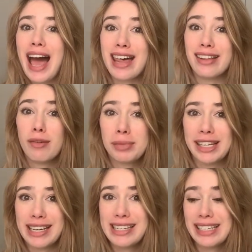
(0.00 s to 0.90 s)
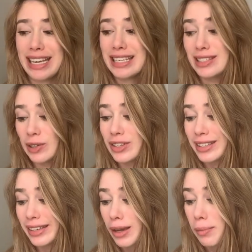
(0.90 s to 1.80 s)
And that place is
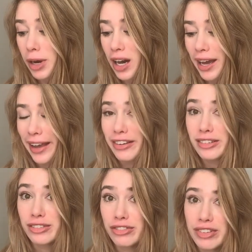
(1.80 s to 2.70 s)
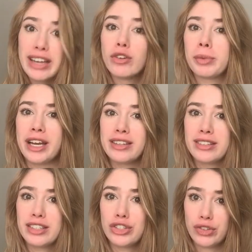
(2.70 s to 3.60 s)
seriously my favorite
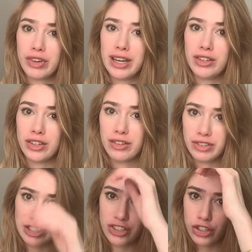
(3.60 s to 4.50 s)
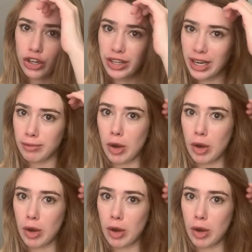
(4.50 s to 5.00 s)
place to find vintage clothing in